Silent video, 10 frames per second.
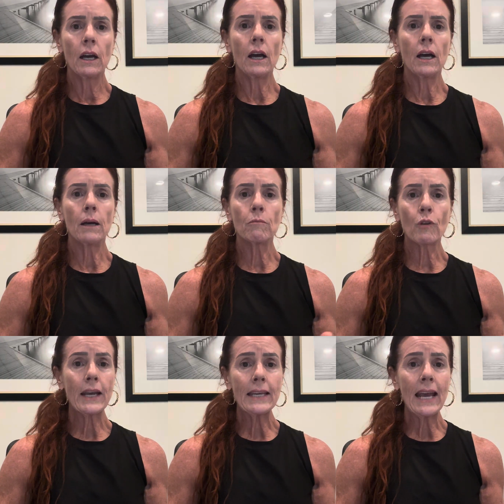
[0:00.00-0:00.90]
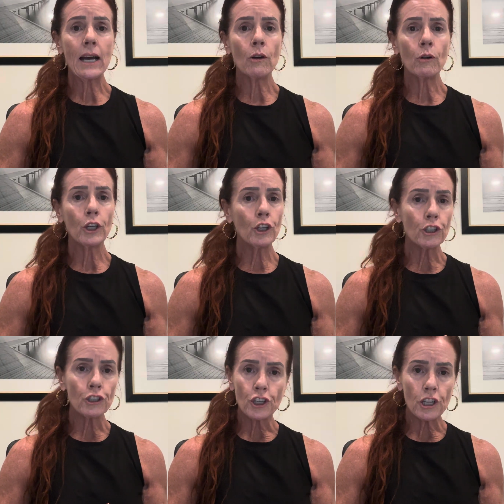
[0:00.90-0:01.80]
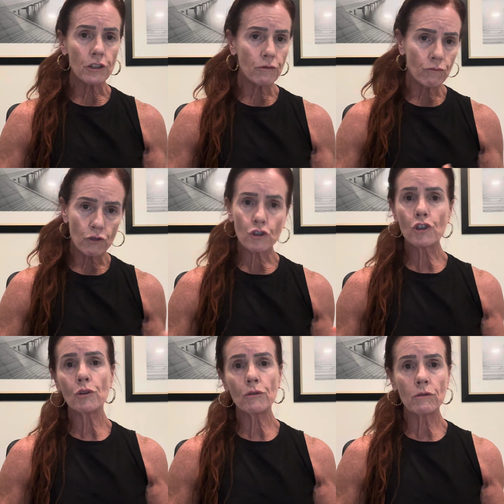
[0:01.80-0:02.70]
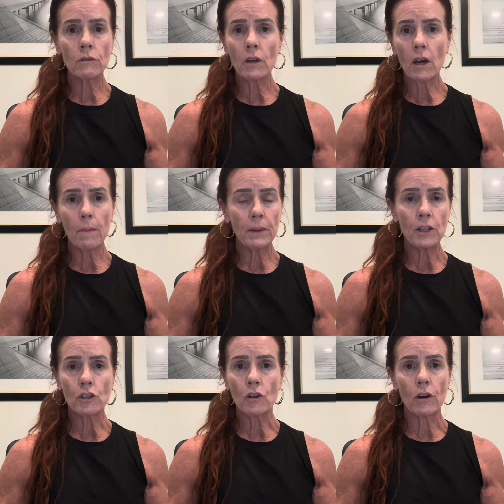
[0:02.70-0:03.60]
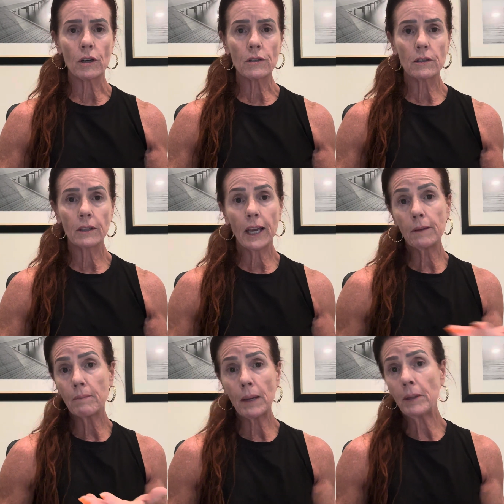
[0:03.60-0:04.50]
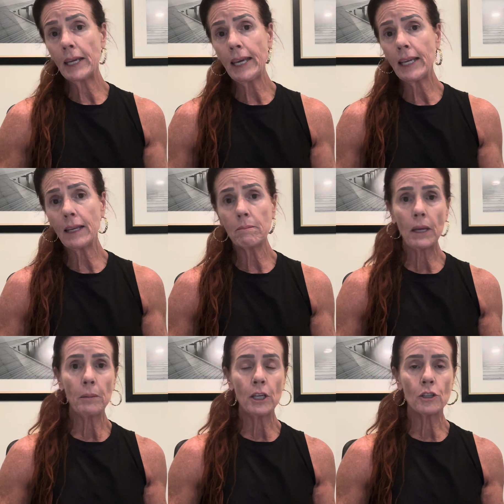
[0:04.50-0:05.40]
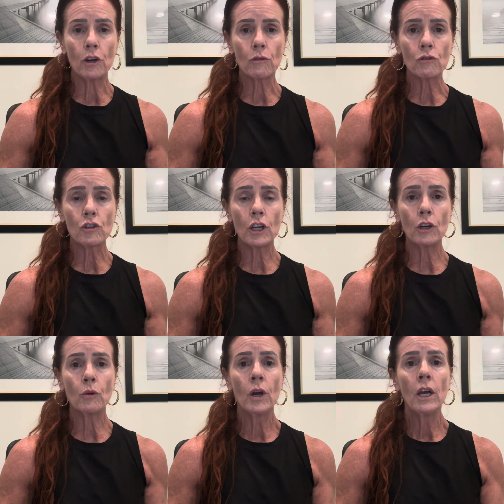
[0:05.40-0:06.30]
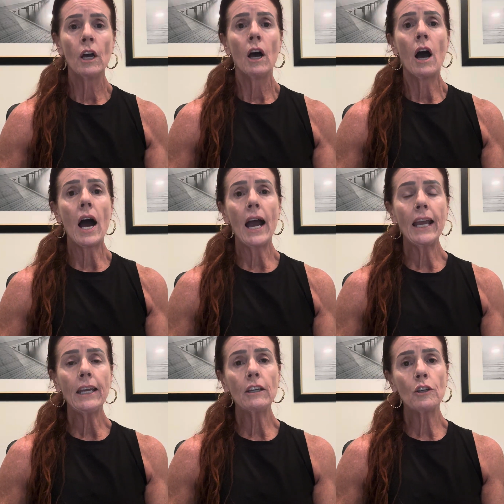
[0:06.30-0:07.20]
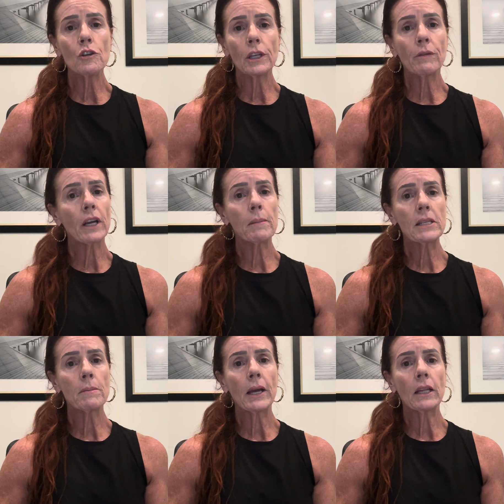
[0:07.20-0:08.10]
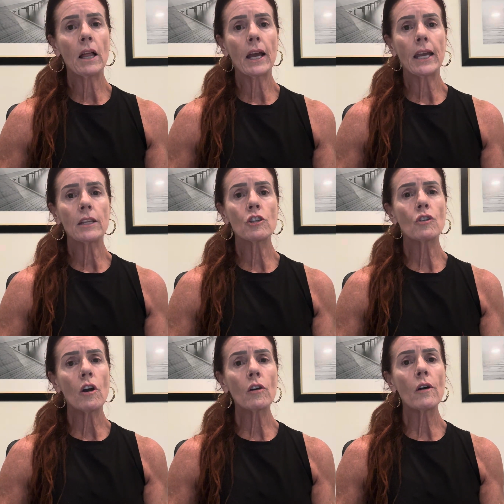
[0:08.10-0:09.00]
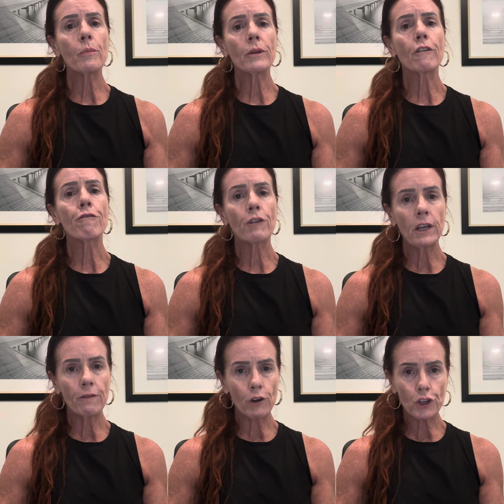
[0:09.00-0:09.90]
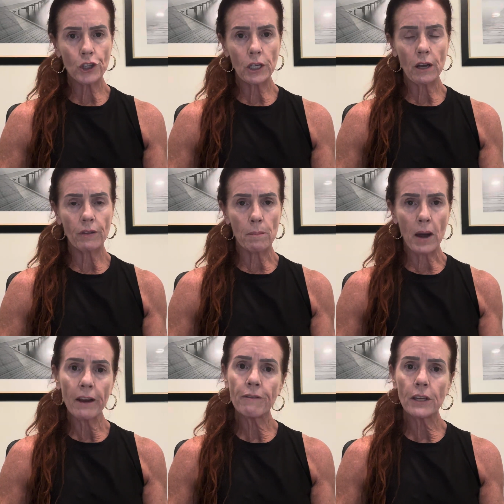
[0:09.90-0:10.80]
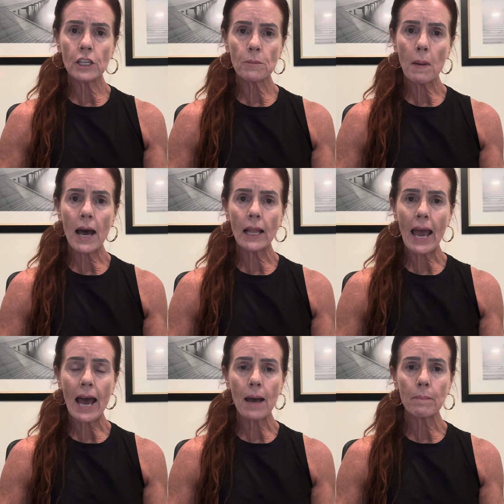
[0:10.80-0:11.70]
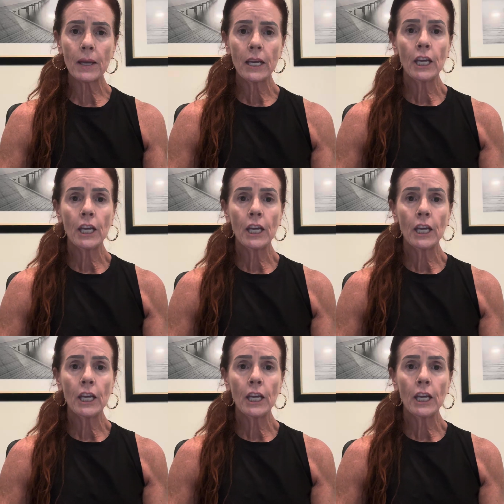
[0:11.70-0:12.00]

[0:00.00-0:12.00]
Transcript: right now, you're just shooting up at the stars. And maybe you hit it, maybe you don't. So I usually recommend to my clients, start off with the free version of the MyFitnessPal app.